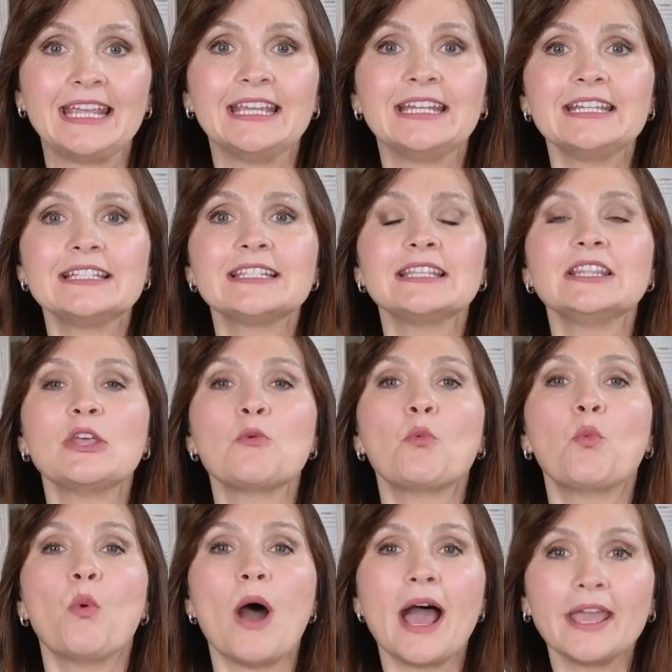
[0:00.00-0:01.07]
it is in
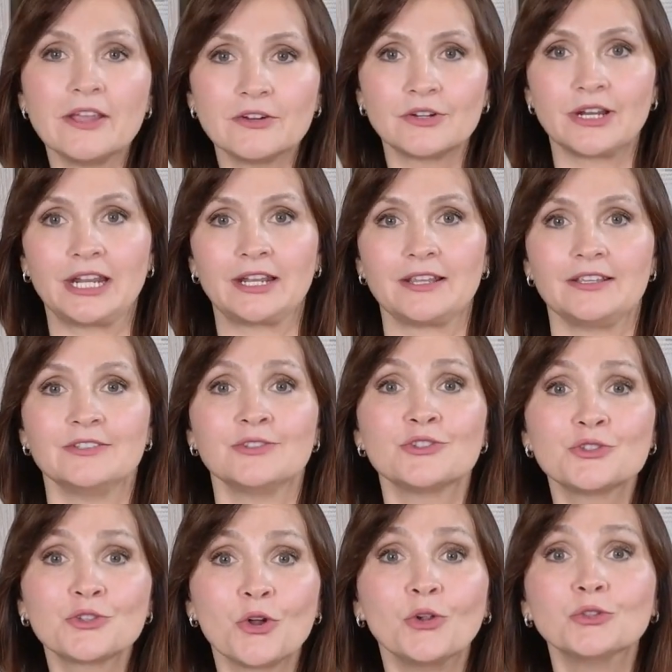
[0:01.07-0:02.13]
the wiring
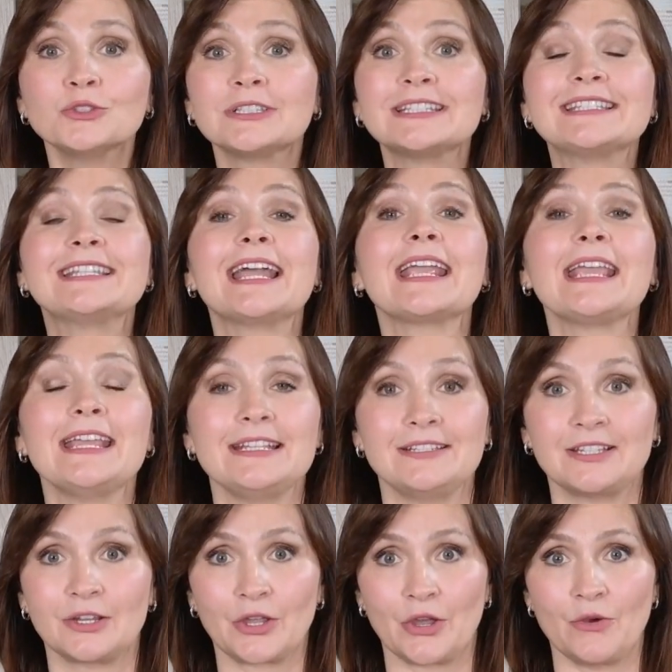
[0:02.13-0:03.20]
installed
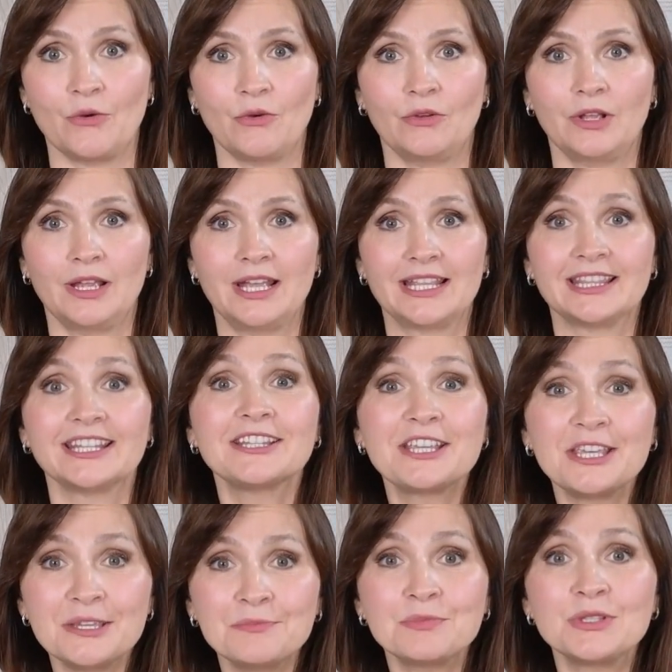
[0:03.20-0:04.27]
decades ago
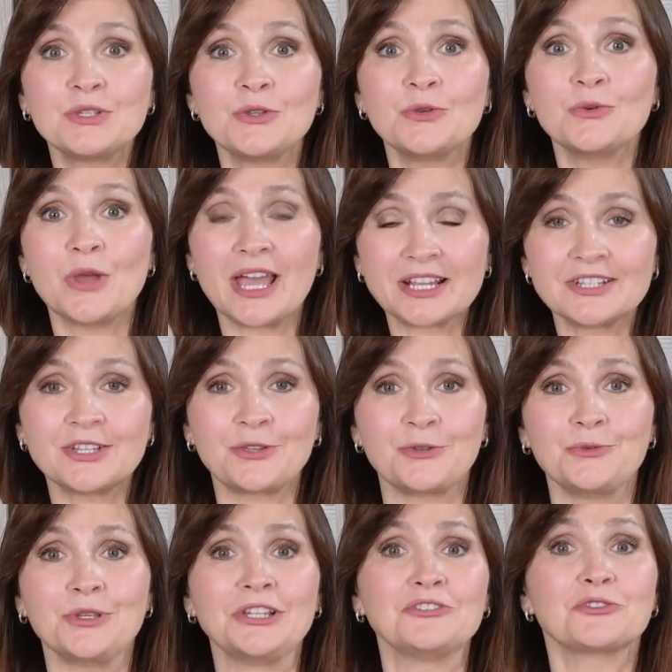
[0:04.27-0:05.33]
that keeps you
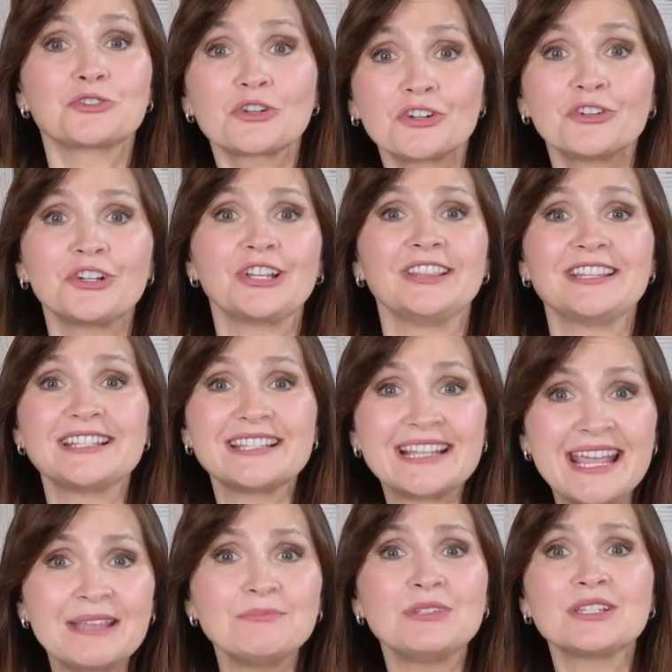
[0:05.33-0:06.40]
executing, triggering the
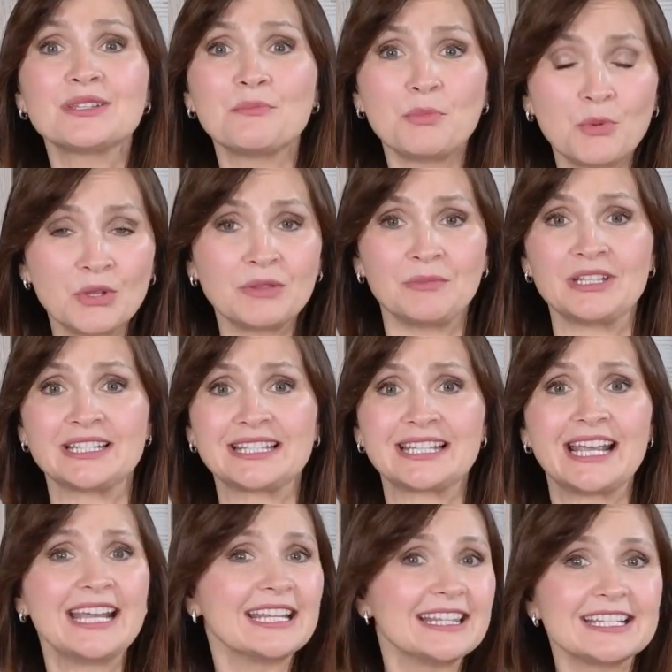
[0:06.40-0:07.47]
same
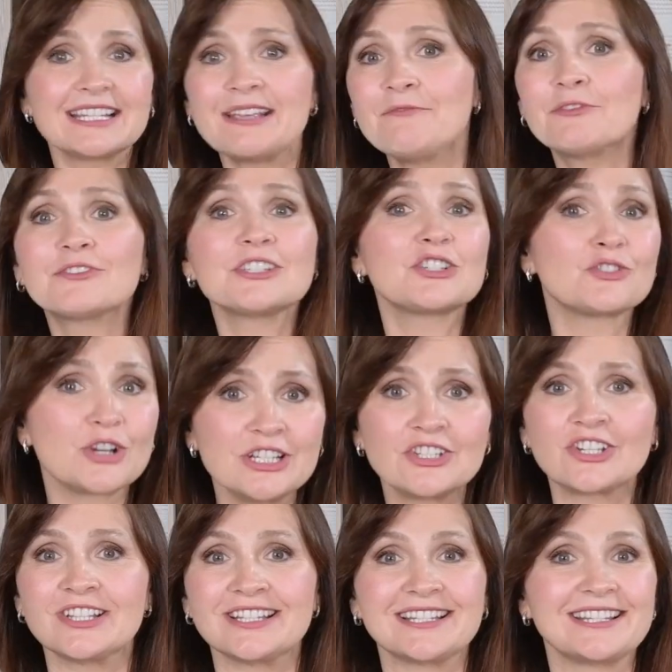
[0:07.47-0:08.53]
disappointments, the same
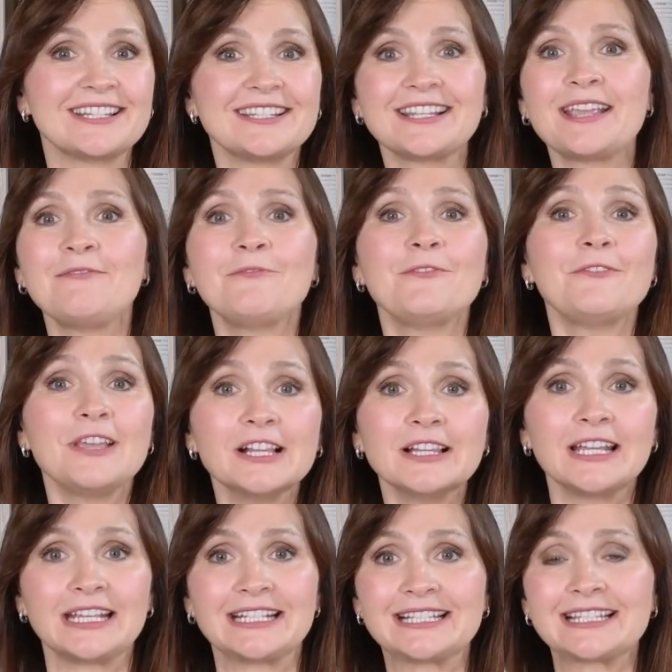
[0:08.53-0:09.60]
frustrations, the same
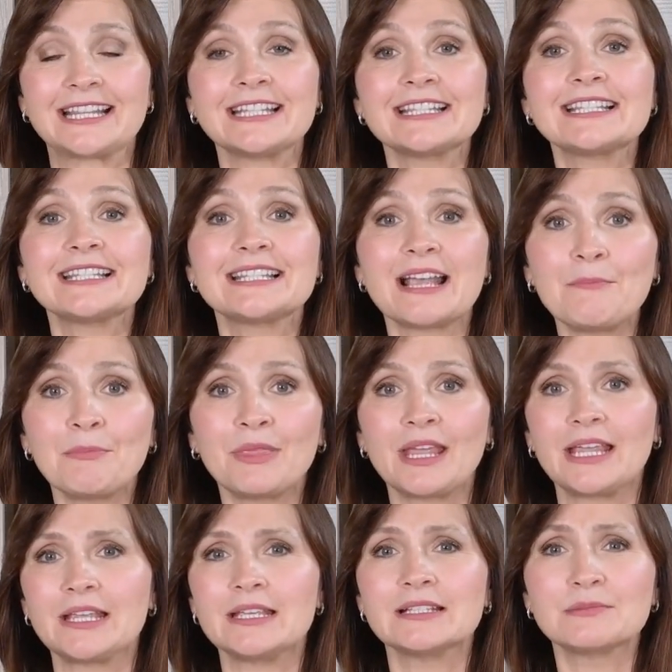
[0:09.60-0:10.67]
feelings that
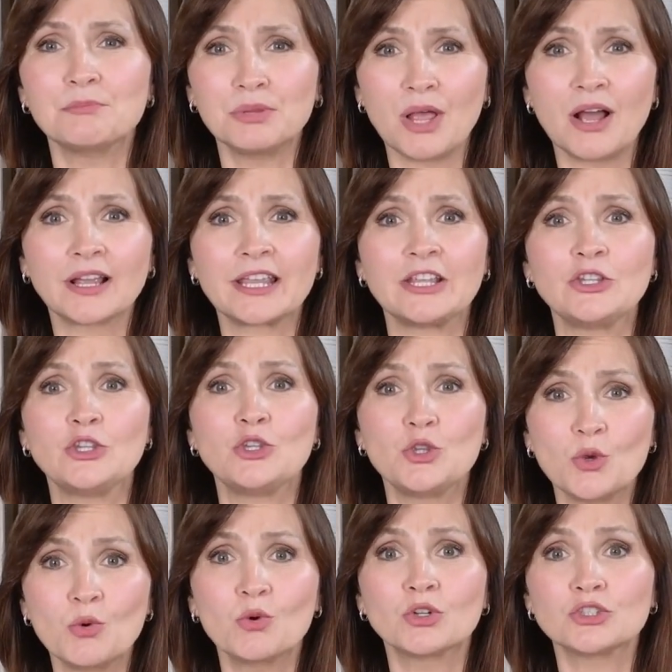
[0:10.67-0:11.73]
something is blocking
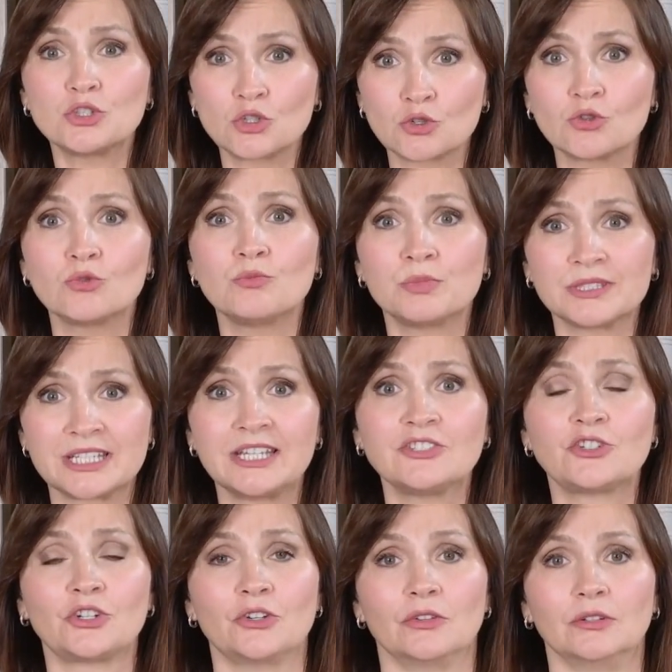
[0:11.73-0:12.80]
your true
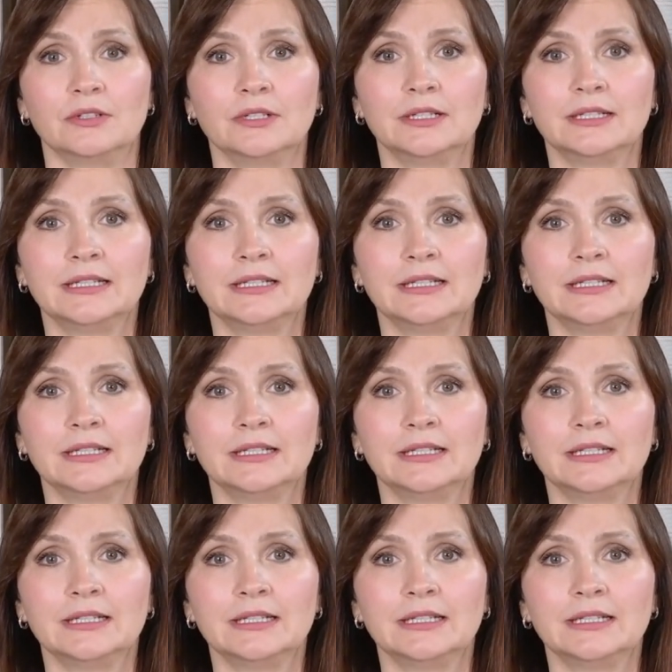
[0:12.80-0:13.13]
potential.